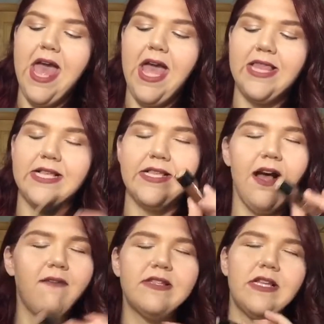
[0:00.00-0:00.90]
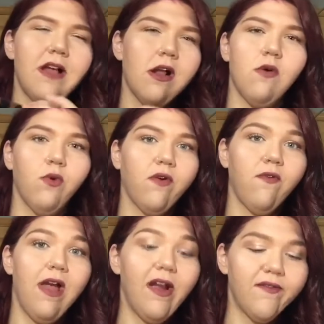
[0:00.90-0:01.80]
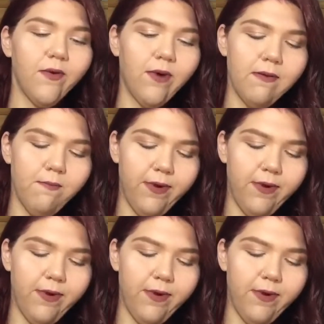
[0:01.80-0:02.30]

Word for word: and this is obviously not going to work for everyone.